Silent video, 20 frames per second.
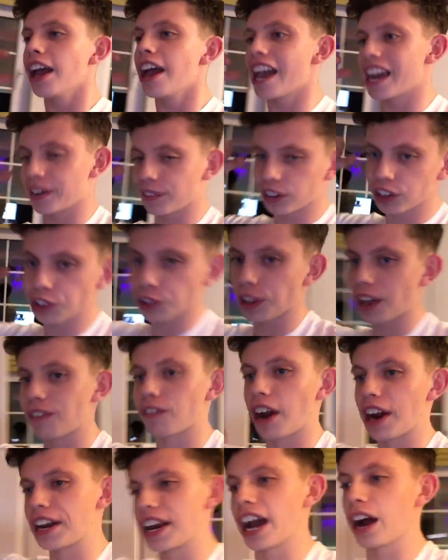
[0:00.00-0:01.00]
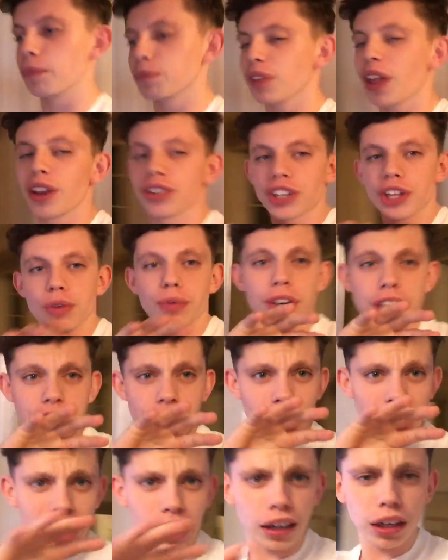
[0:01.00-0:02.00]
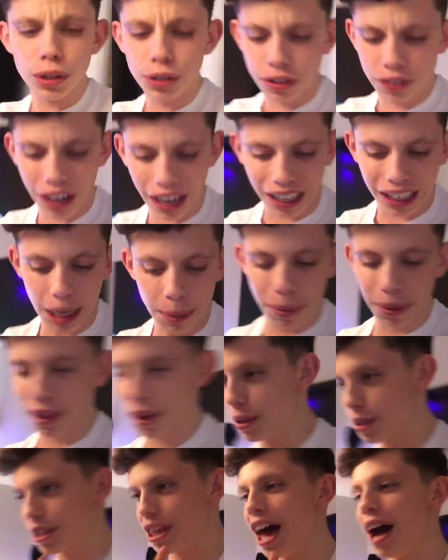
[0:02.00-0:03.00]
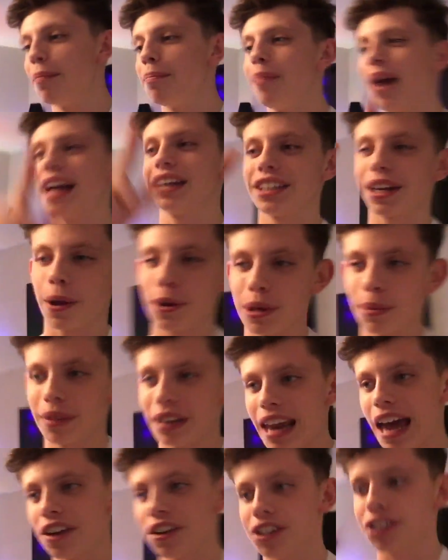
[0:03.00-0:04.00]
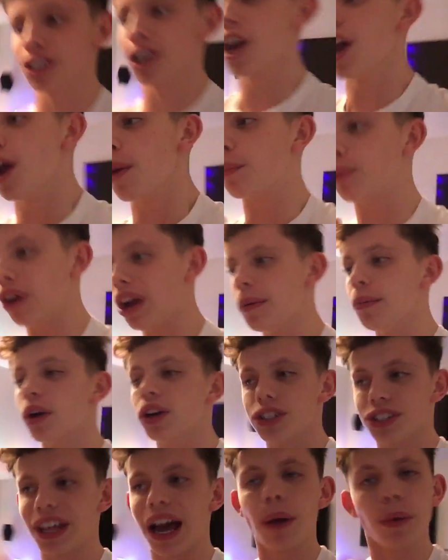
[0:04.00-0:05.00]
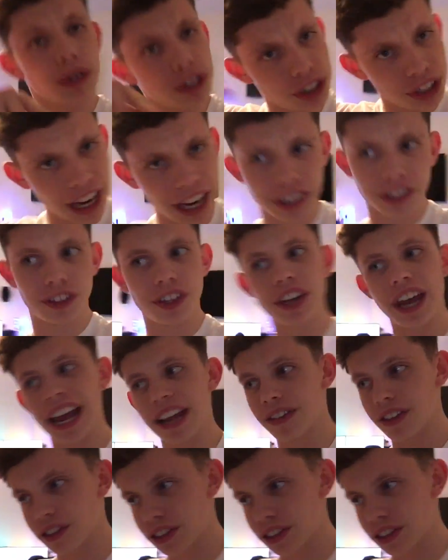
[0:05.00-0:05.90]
and I'm going to do that right now. So the reason I included that clip of that man going up the ladders, pretty much that was yesterday in the